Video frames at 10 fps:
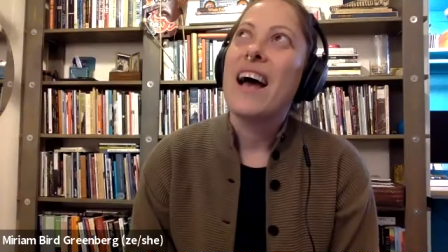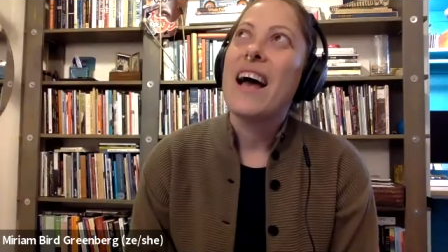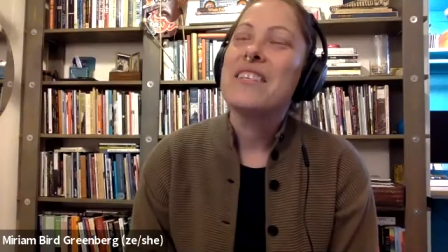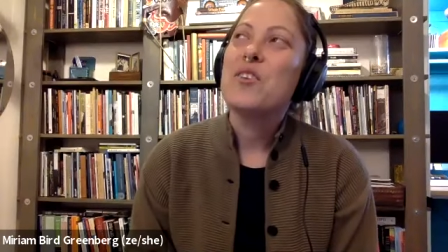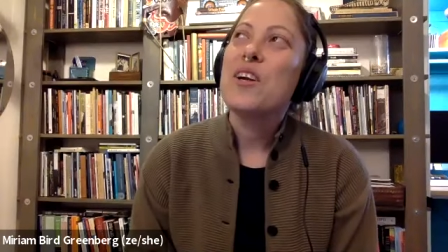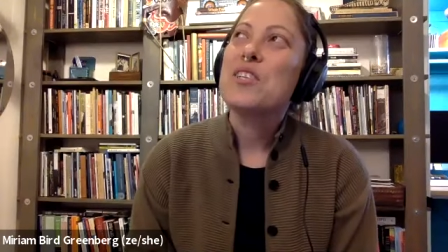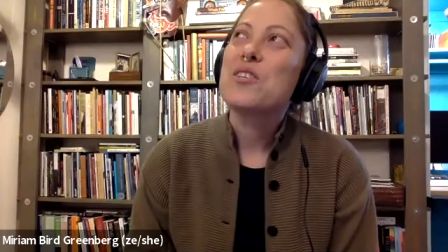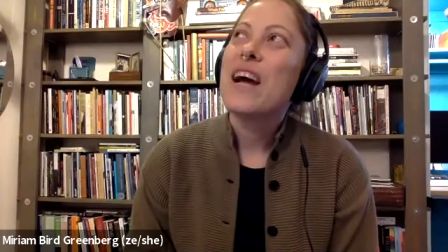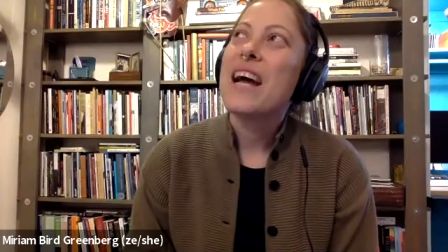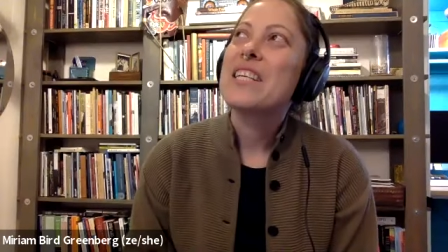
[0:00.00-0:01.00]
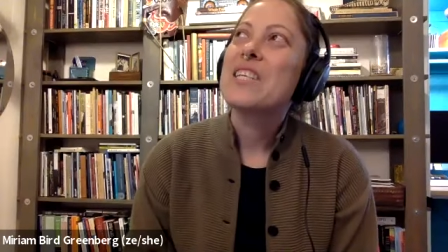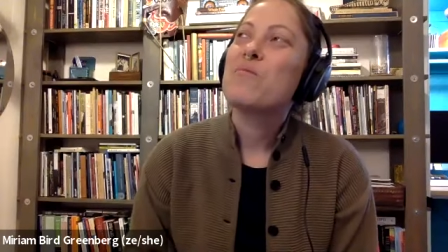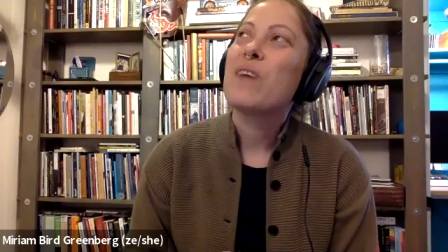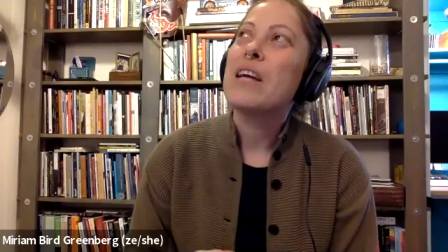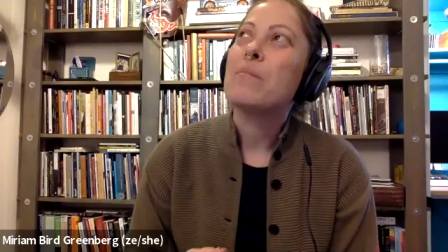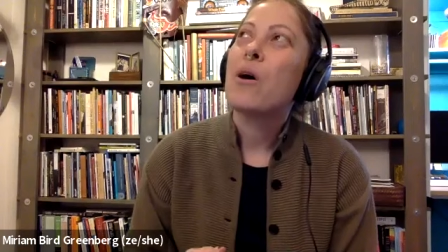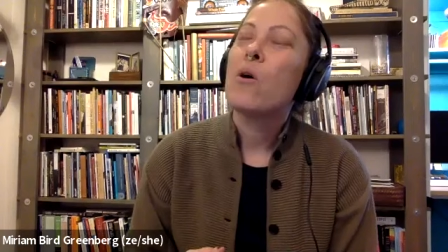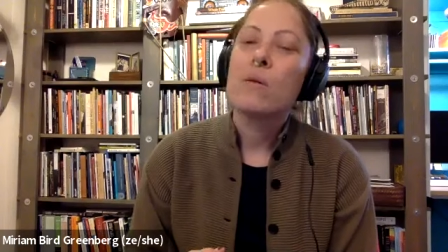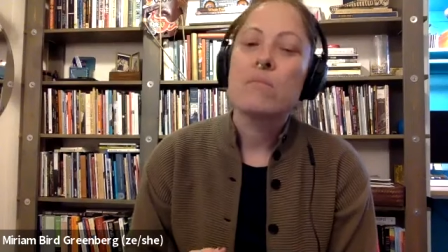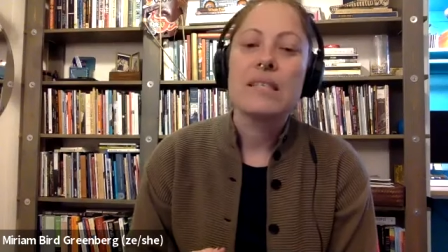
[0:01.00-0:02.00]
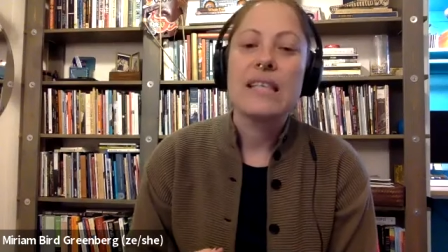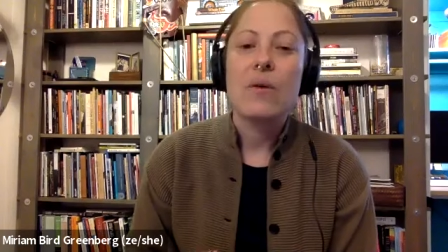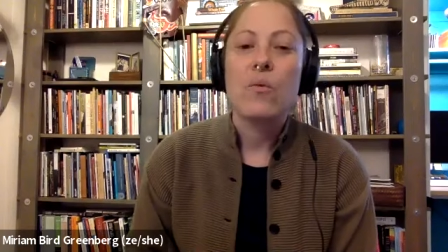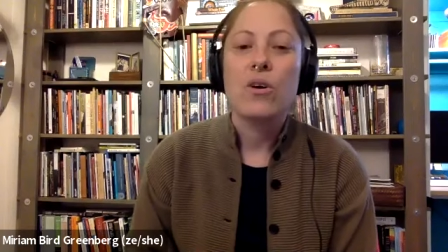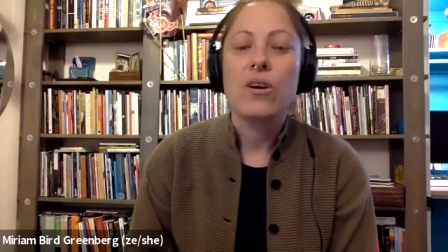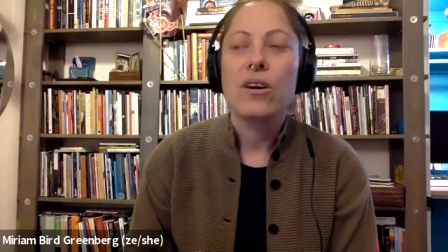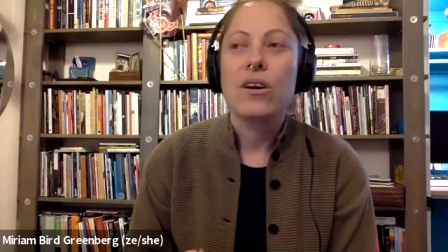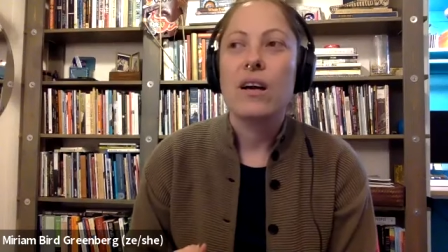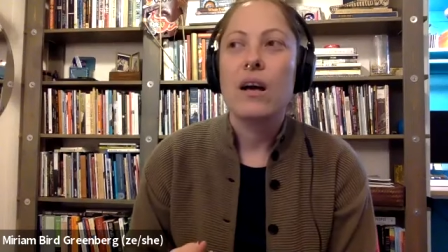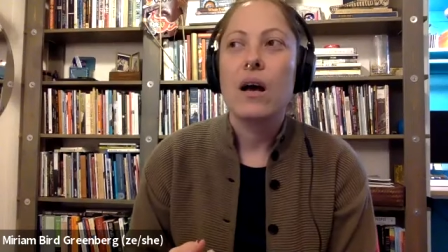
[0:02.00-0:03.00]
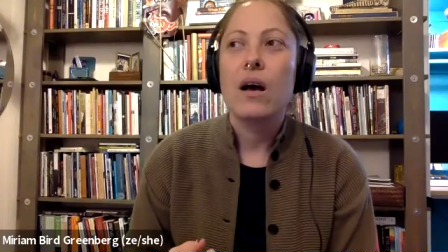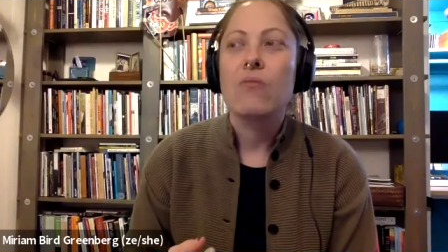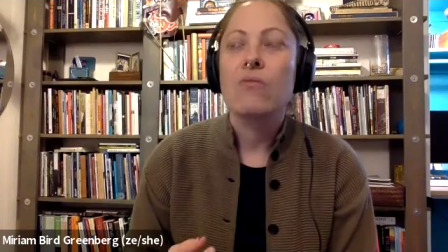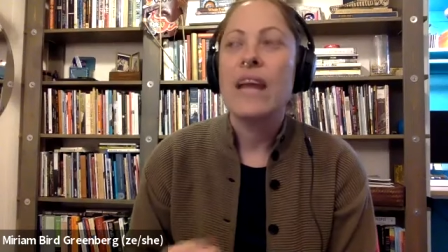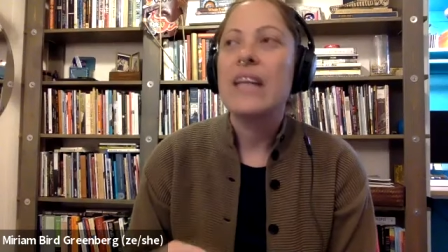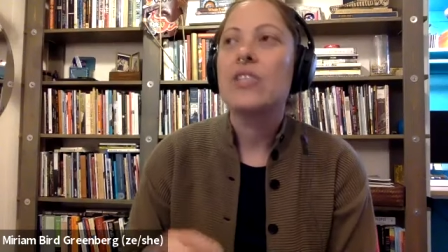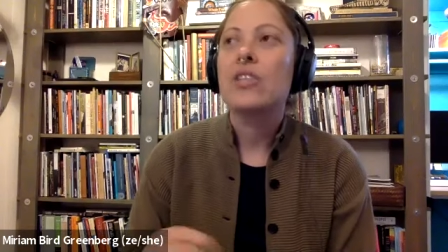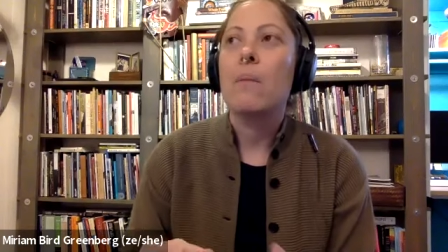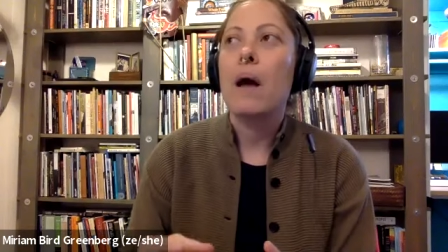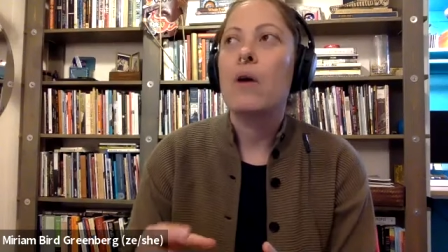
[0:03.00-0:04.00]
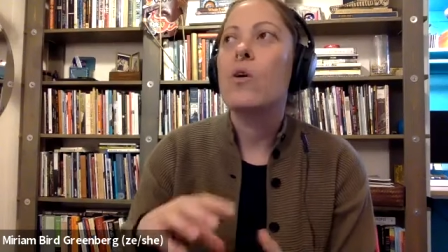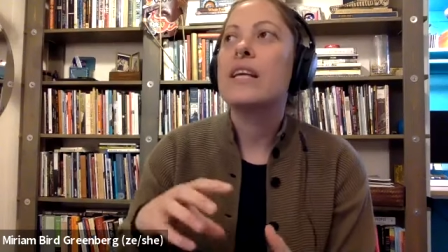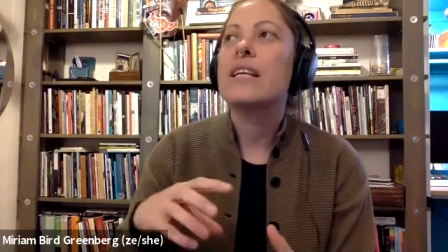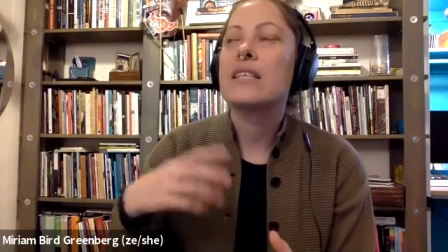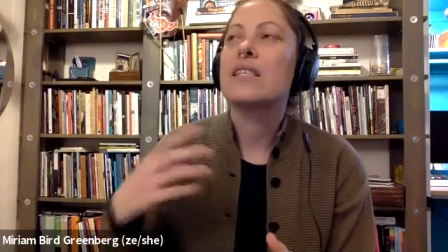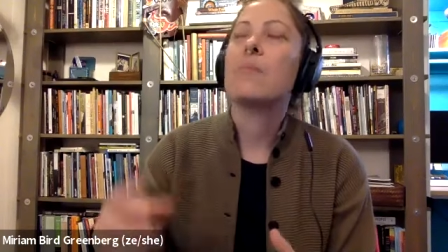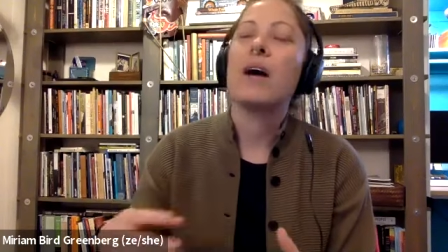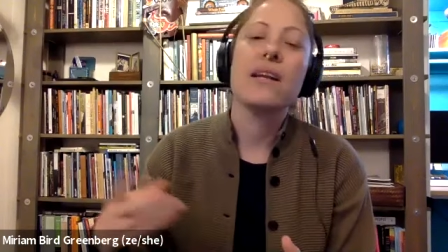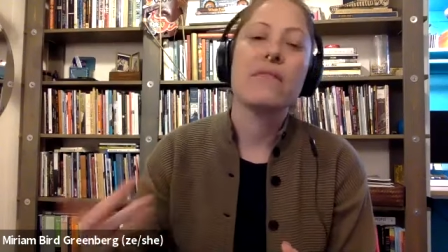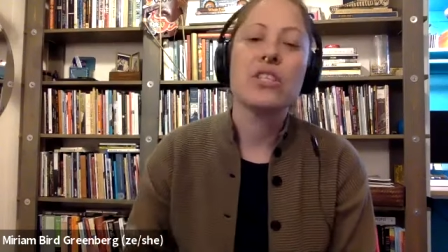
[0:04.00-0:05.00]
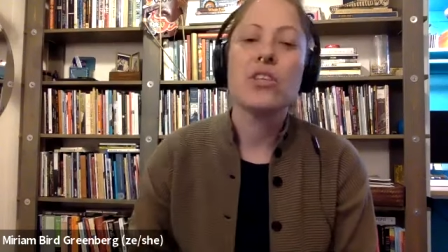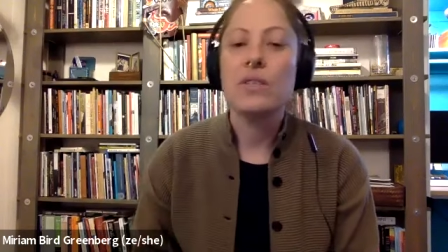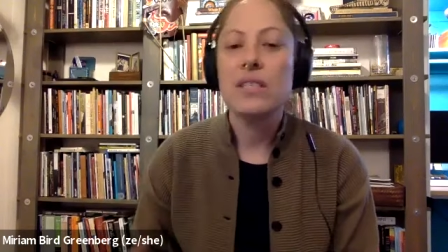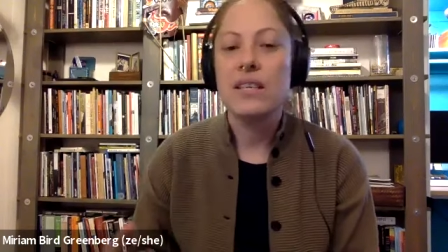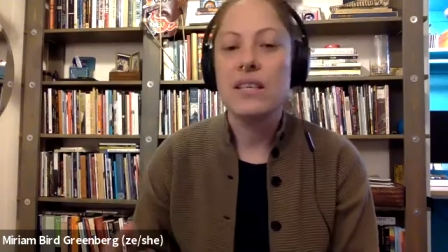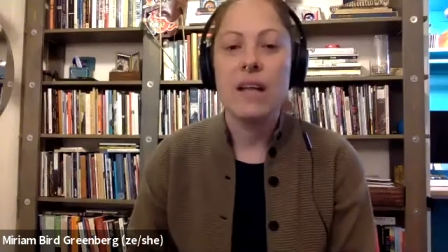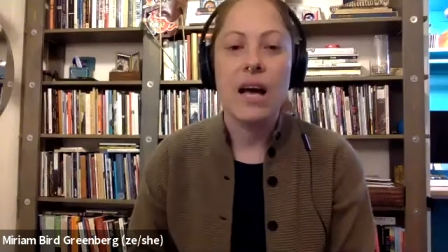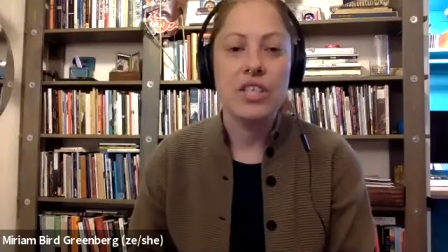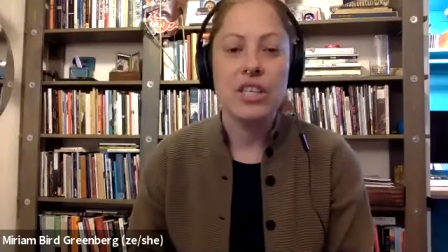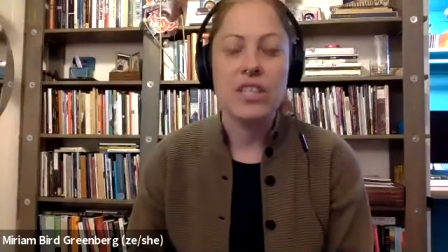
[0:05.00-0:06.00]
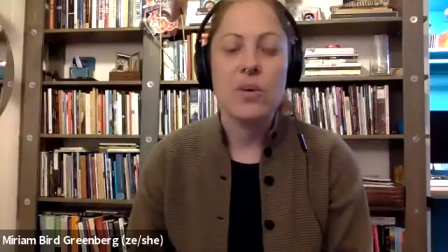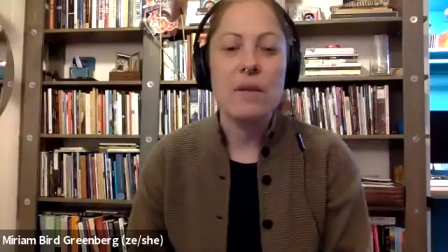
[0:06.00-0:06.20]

and started trying to write poems that were arranged according to some kind of associative logic. So I